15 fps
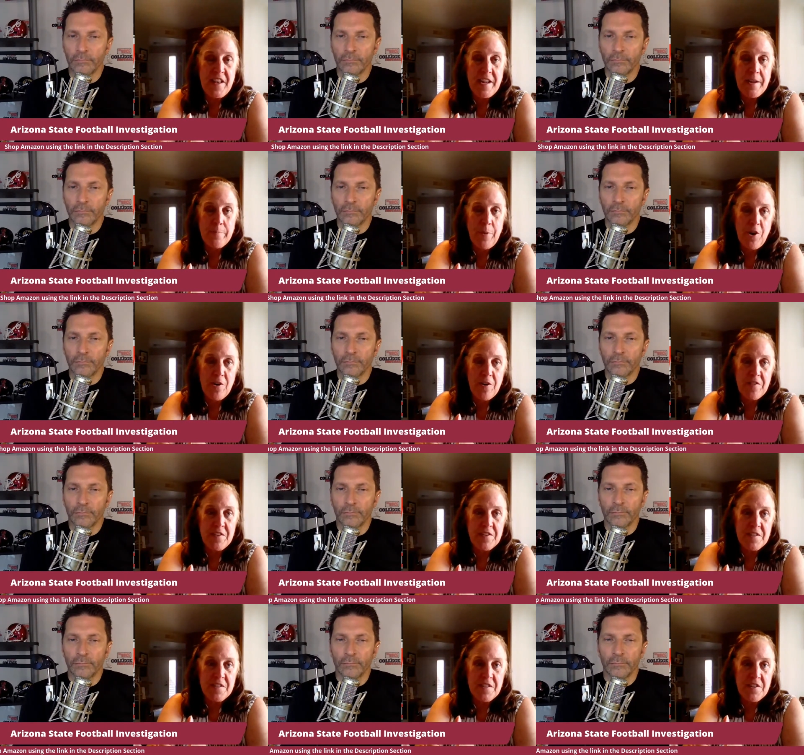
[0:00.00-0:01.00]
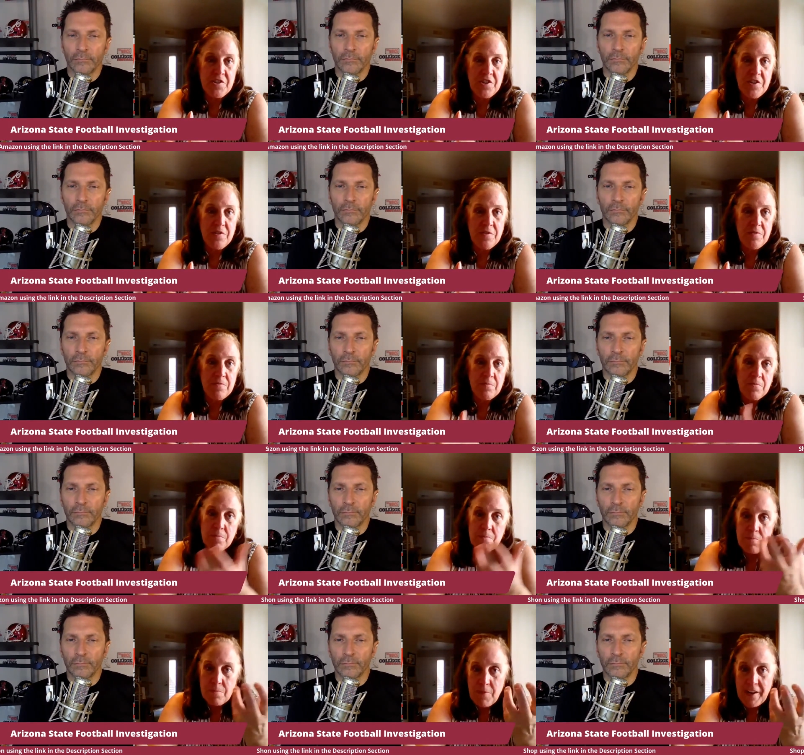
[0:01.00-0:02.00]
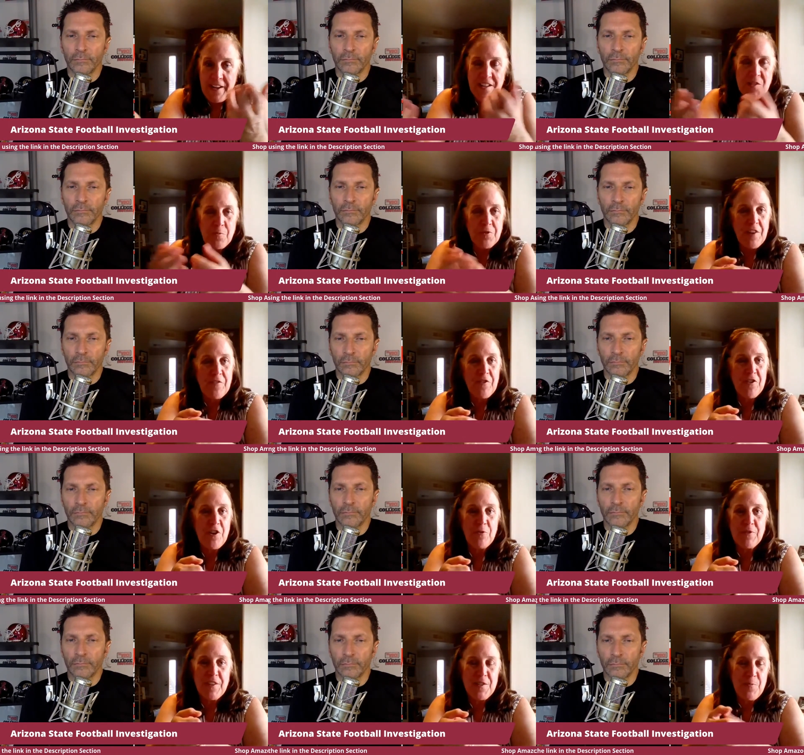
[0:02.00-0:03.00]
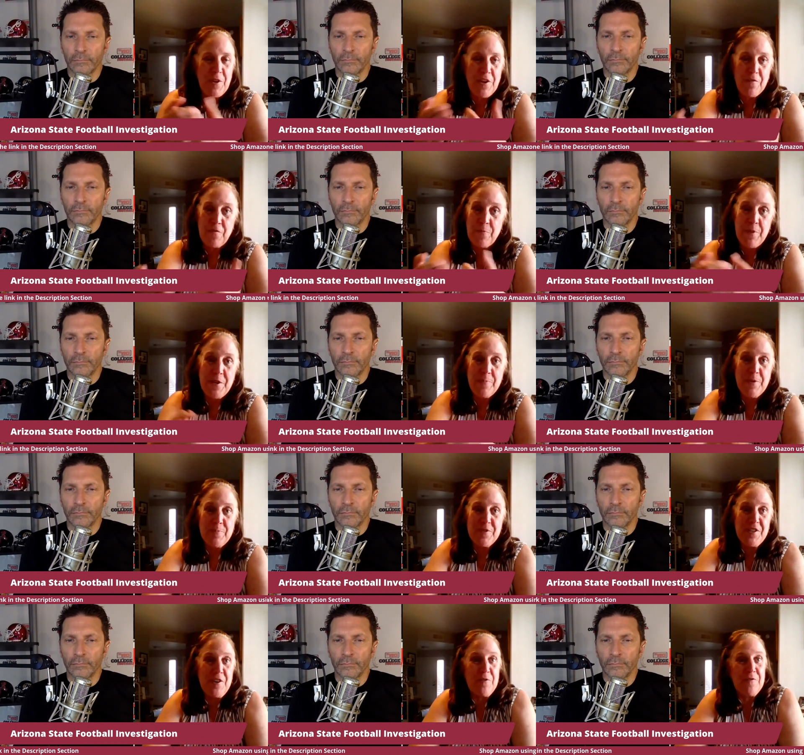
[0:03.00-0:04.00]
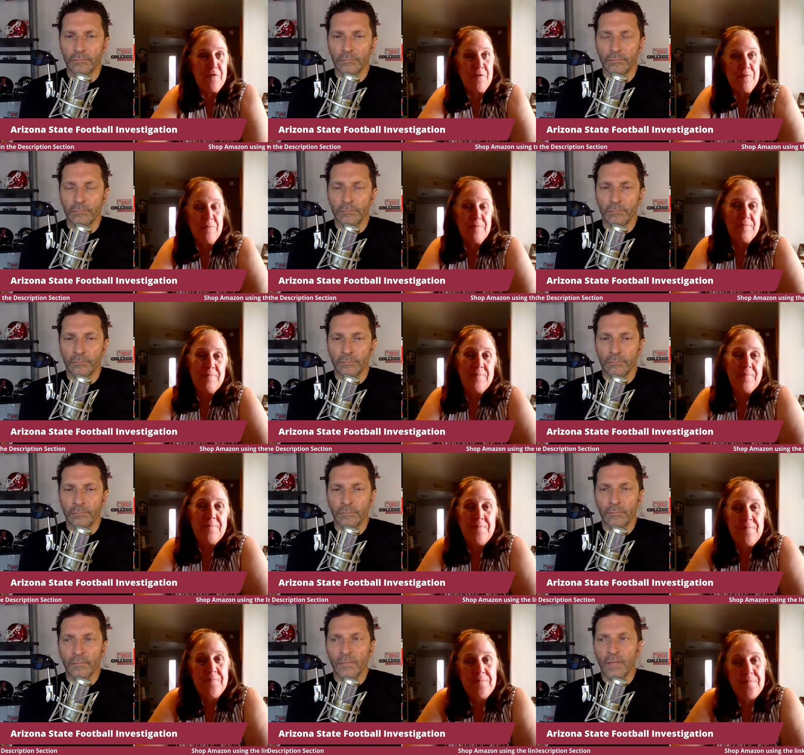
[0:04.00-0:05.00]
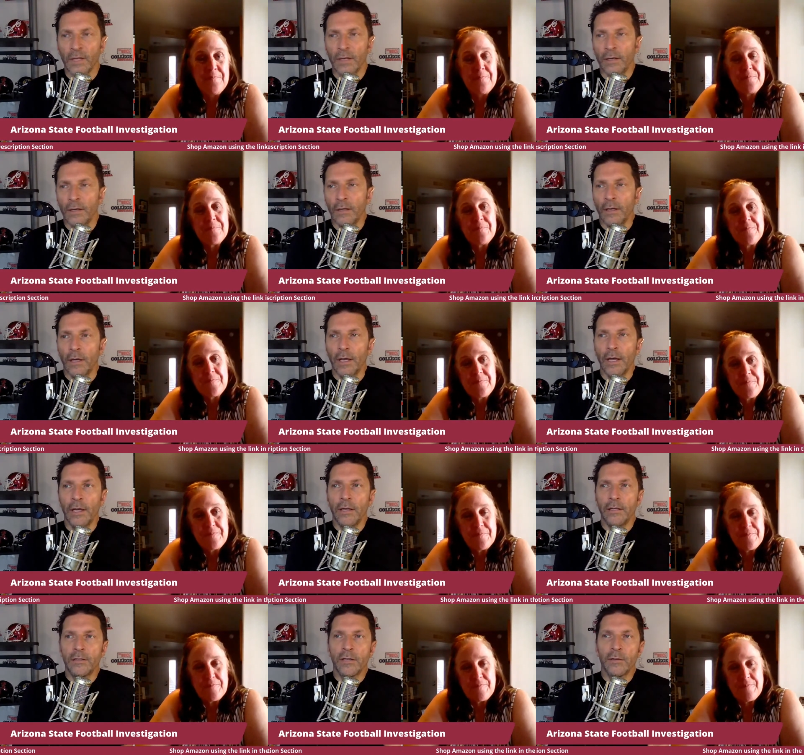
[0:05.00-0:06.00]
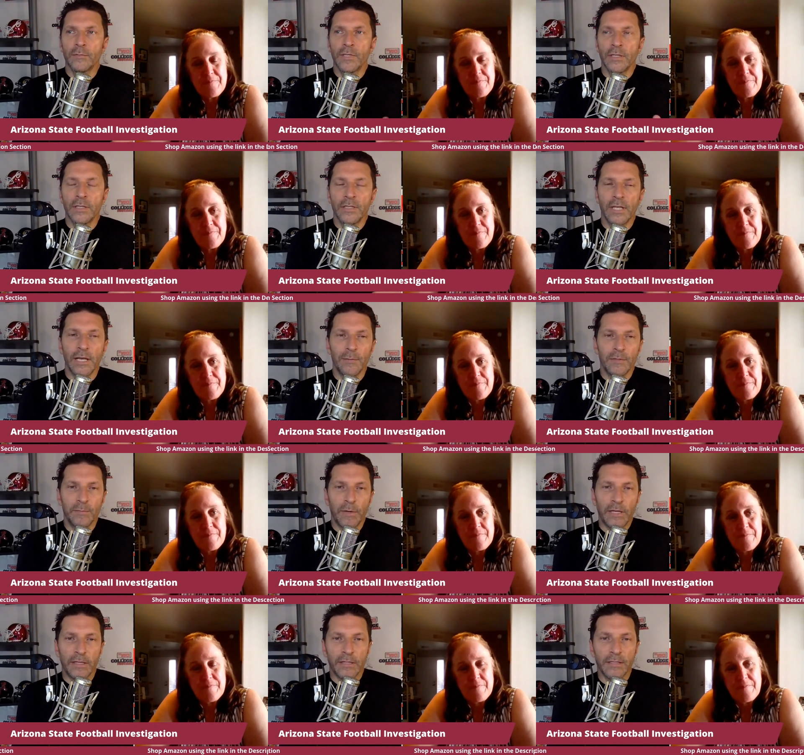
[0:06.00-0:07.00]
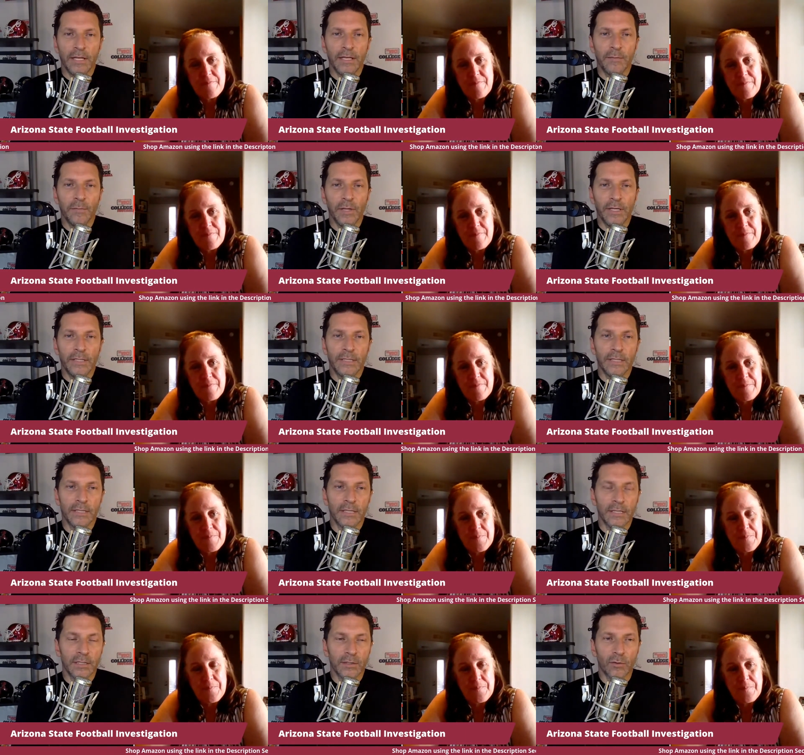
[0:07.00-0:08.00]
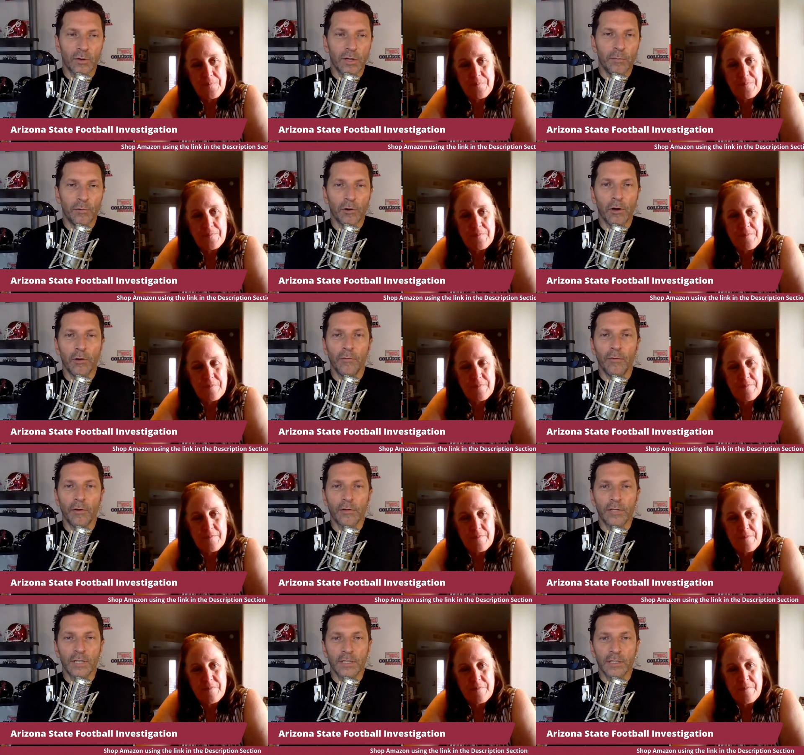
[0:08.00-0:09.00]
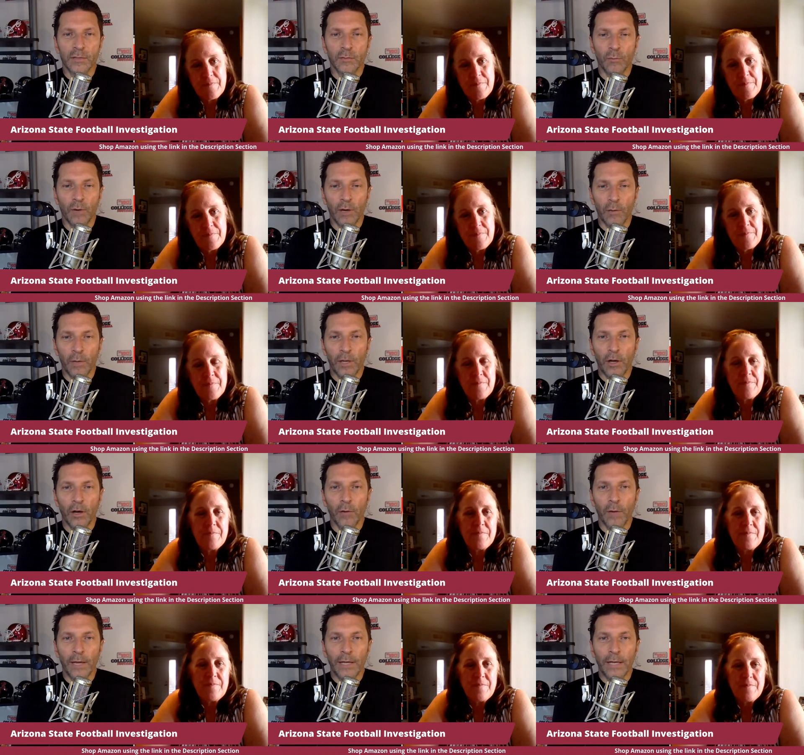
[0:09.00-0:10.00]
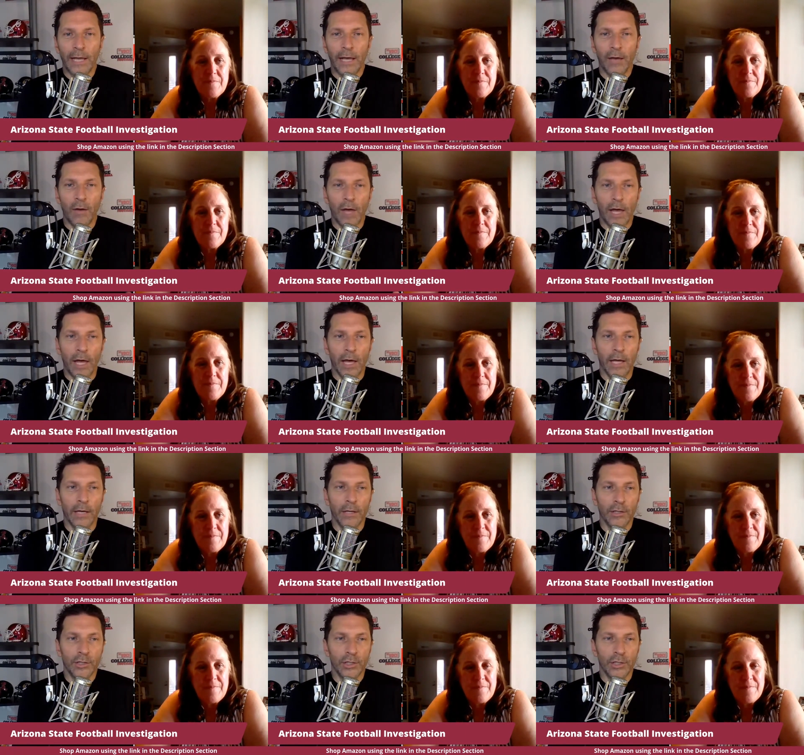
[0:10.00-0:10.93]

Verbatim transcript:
Speaker 1: this thing part of the decision? I guess we'll never know unless we hear from him himself.
Speaker 2: And in terms of the time span that's taken place since this story broke versus where we are right now on